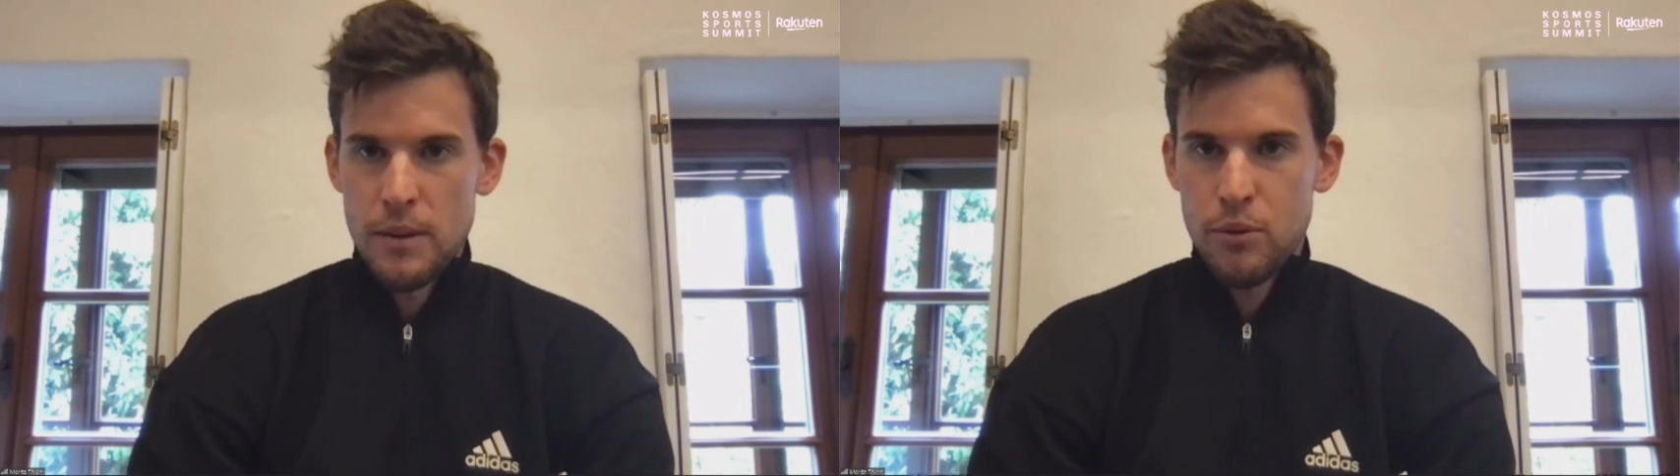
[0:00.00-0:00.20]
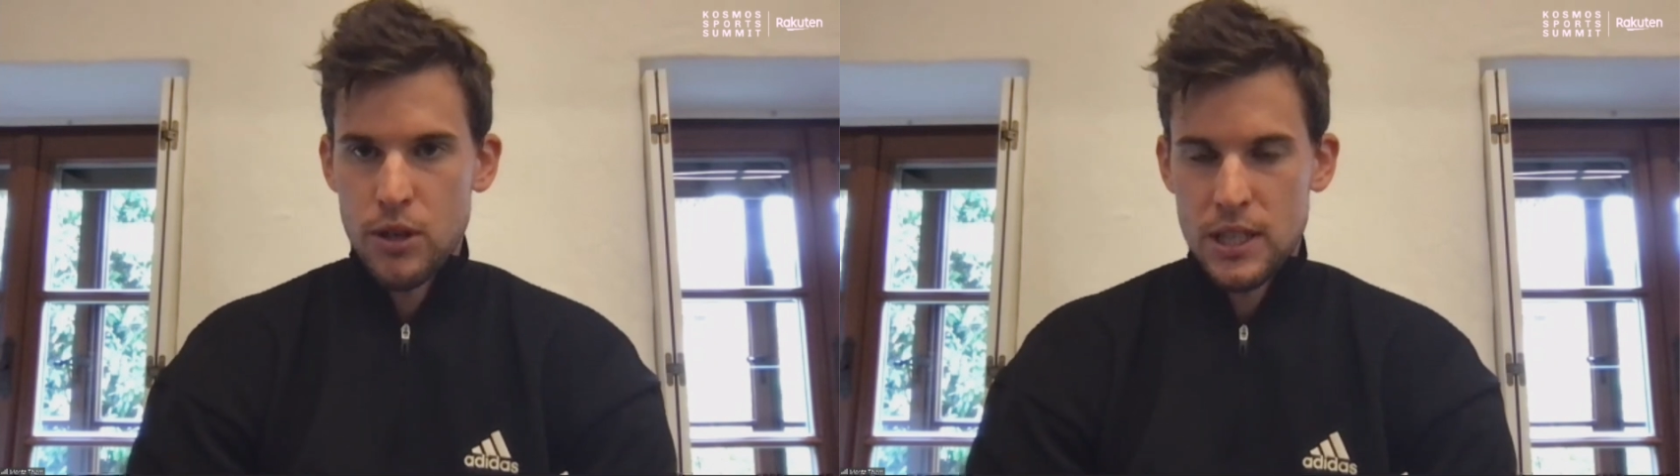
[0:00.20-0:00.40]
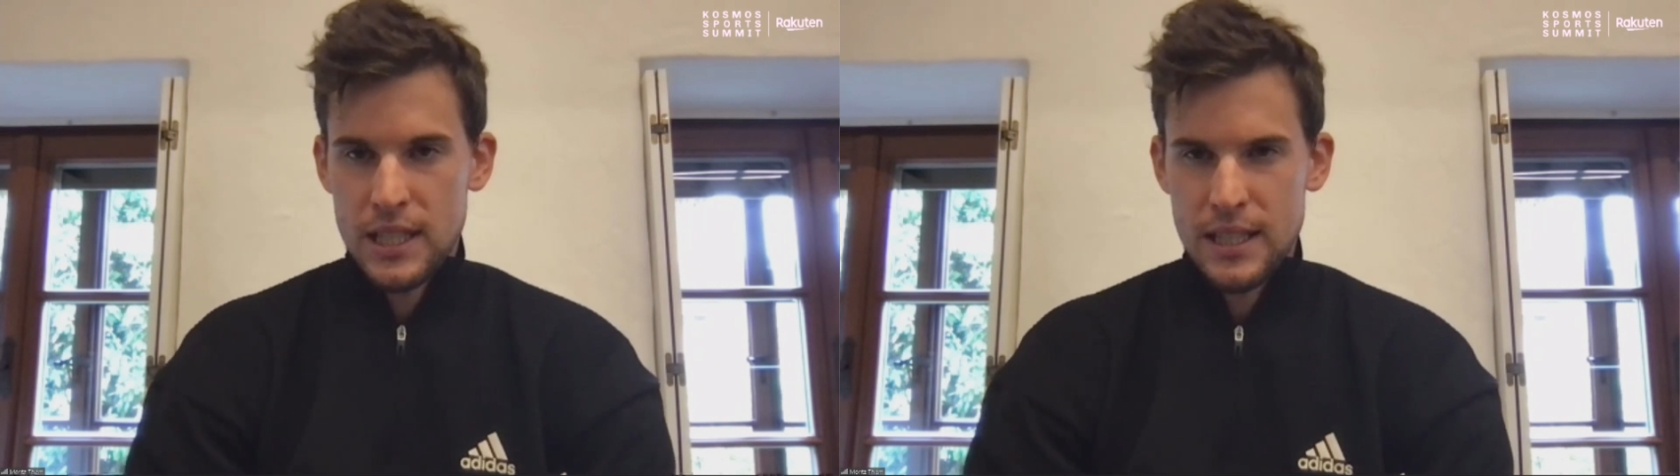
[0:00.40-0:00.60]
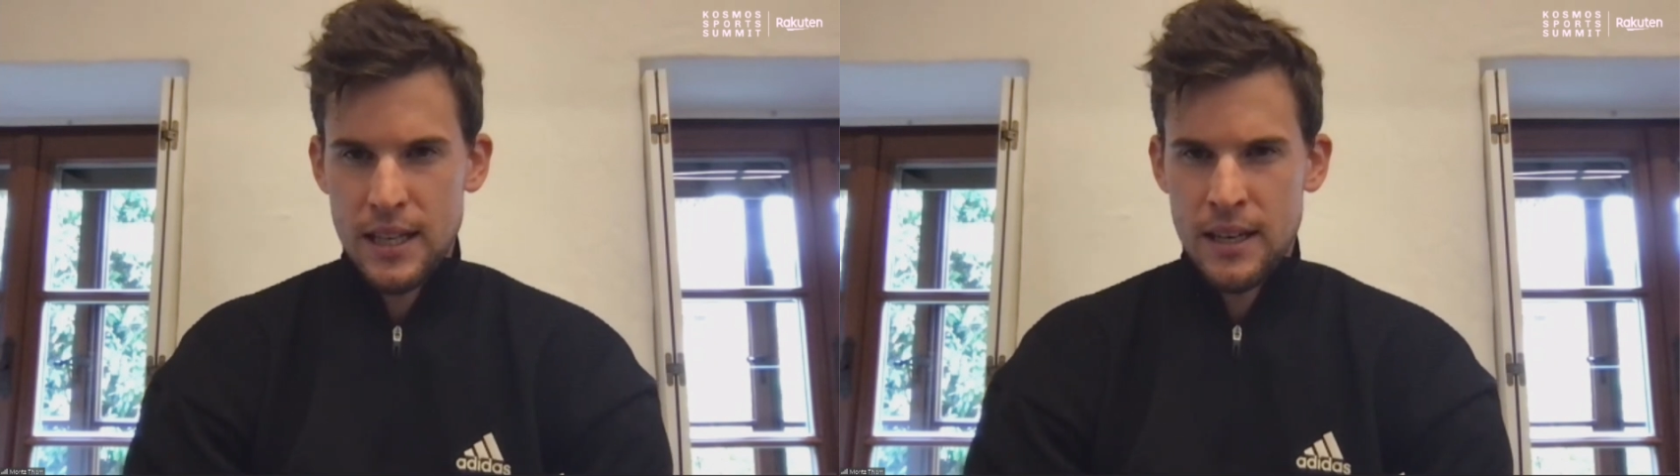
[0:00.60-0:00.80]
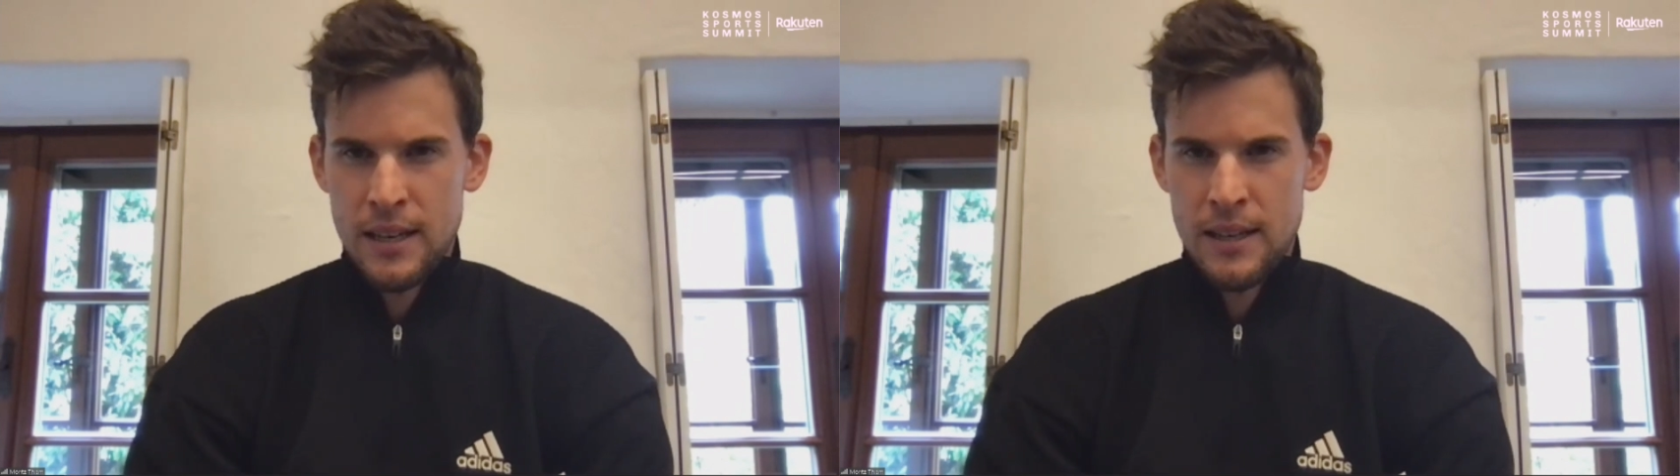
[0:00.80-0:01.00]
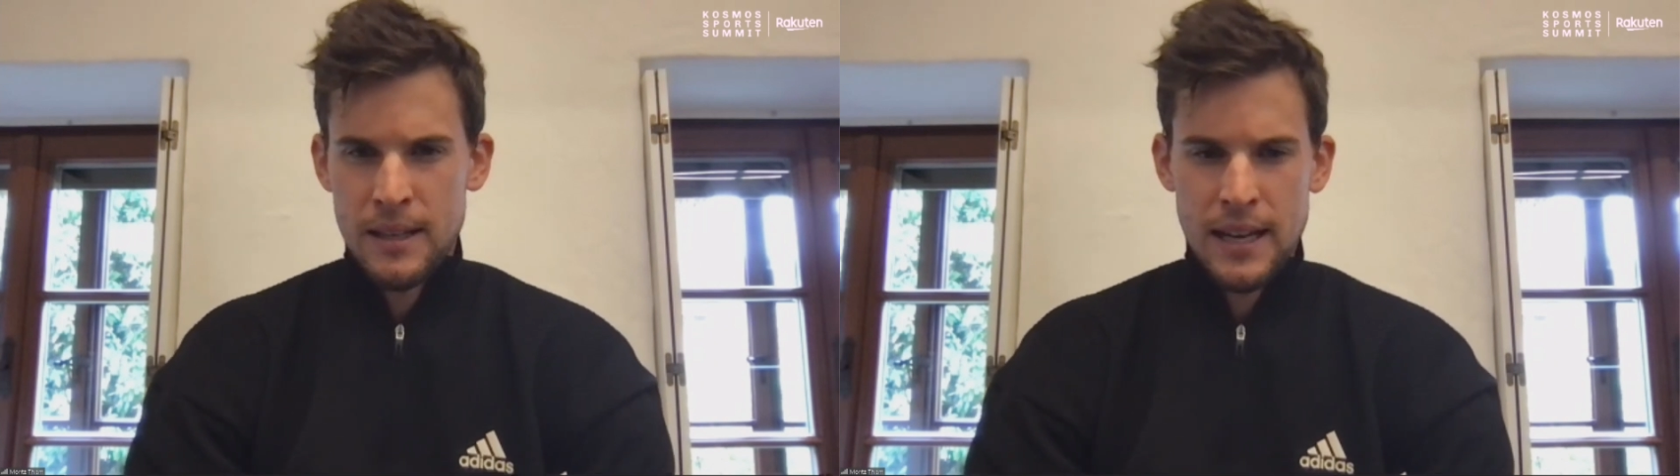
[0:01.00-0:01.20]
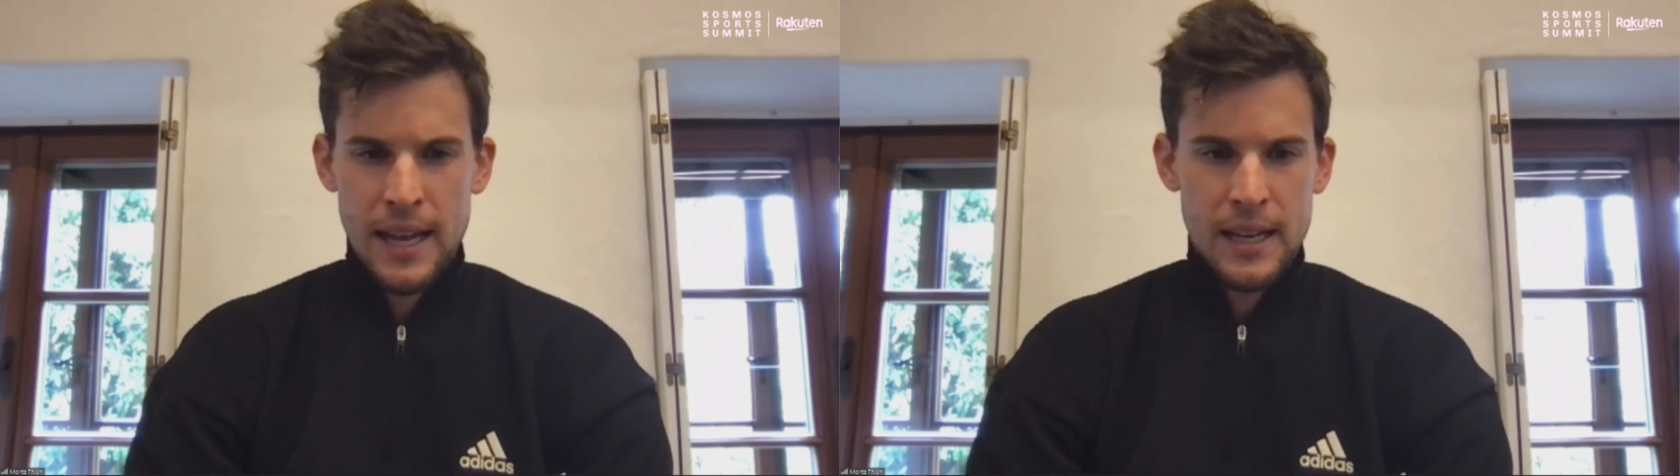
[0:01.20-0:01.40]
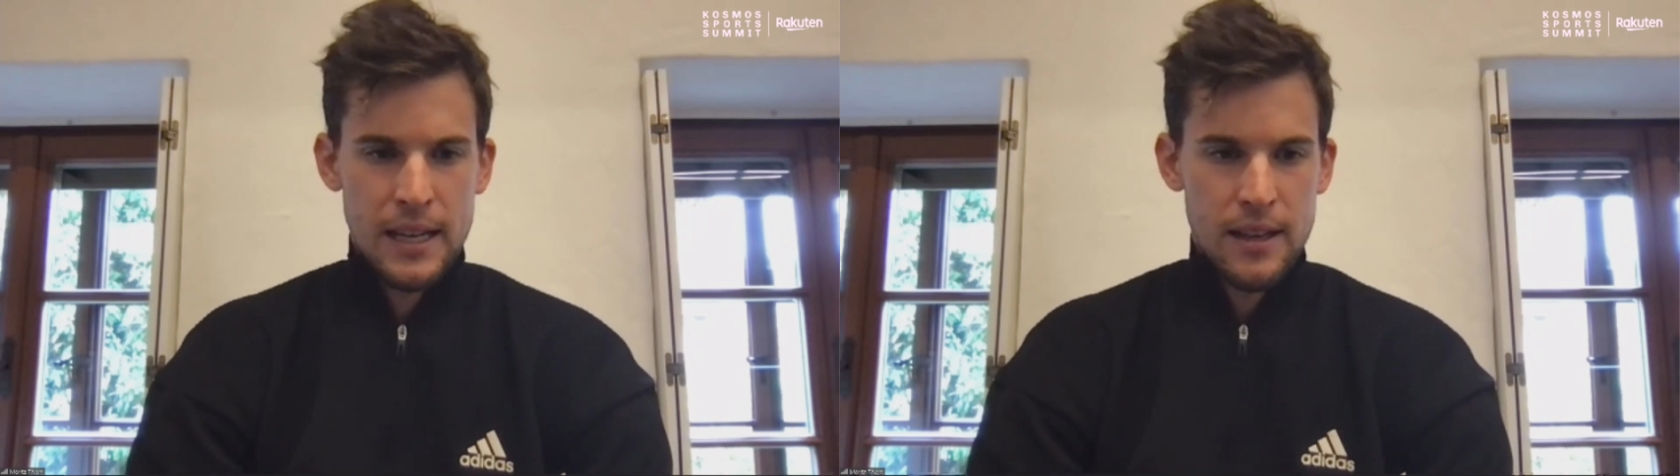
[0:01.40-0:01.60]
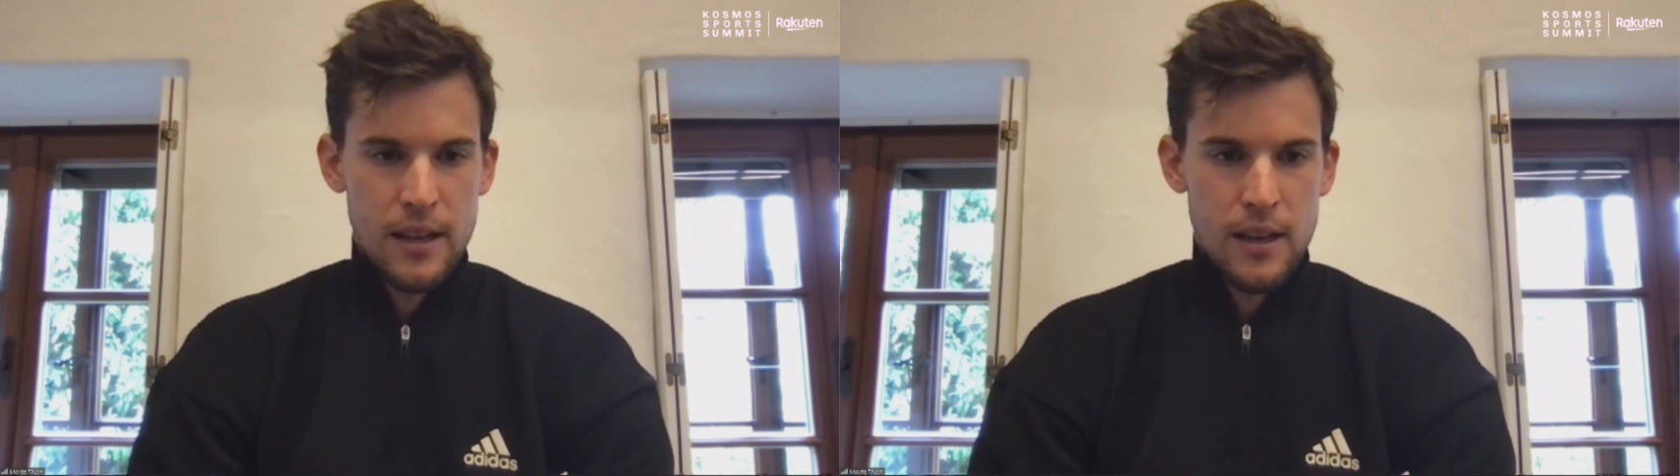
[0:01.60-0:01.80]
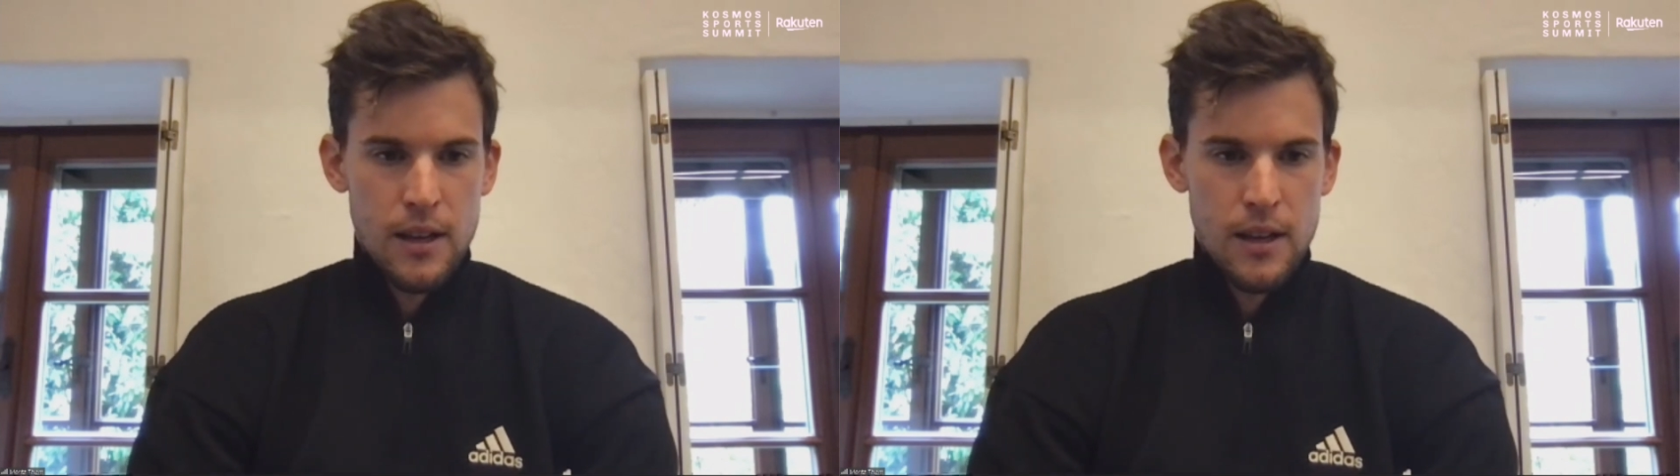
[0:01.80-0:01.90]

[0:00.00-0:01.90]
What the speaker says: important than any